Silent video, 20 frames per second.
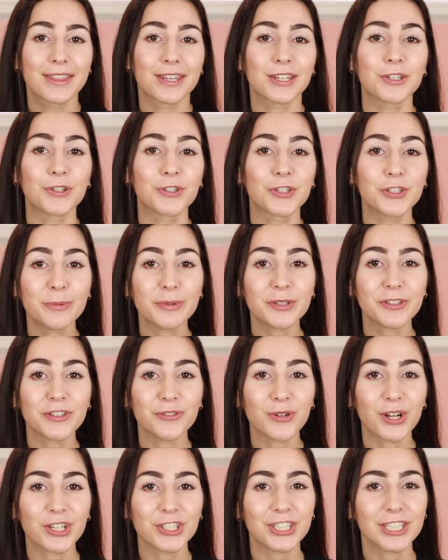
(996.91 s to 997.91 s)
Thank you so much
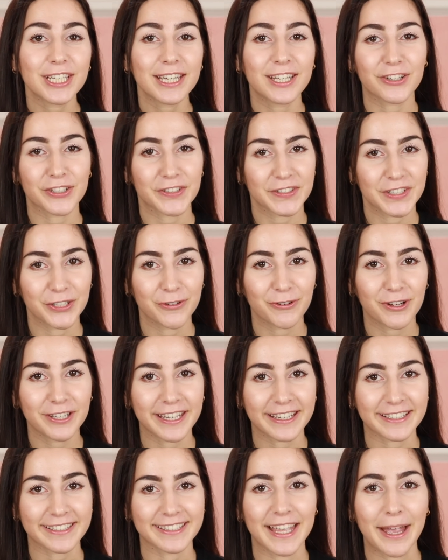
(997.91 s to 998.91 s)
for watching, and I'll see you
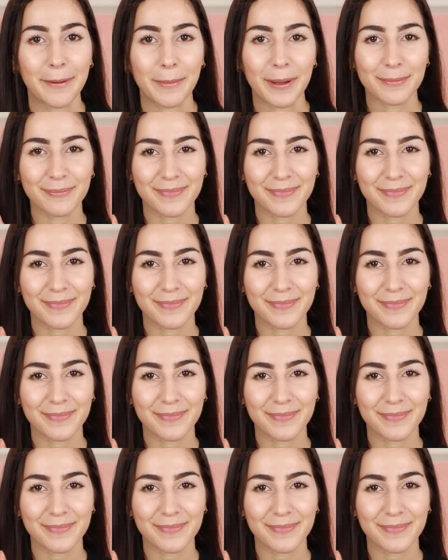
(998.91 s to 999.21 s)
all next time.